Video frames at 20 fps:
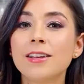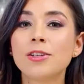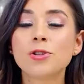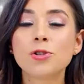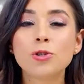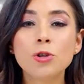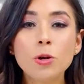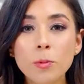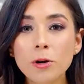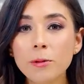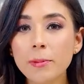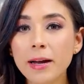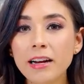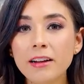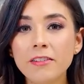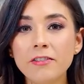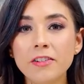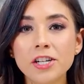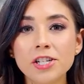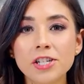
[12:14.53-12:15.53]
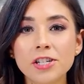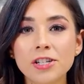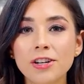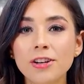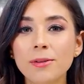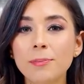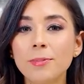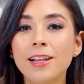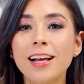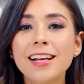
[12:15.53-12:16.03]
super
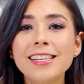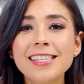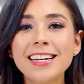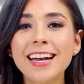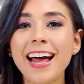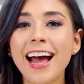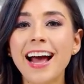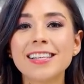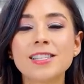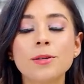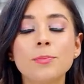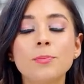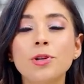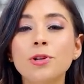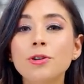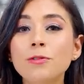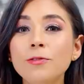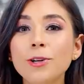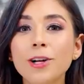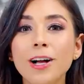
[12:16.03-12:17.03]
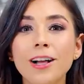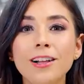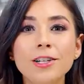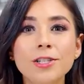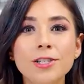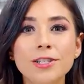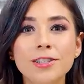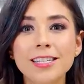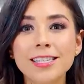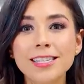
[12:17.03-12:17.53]
beneficial, plus it adds a beautiful
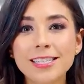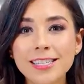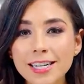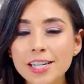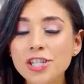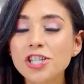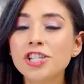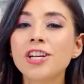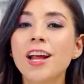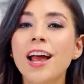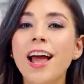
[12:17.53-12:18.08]
color to this dish,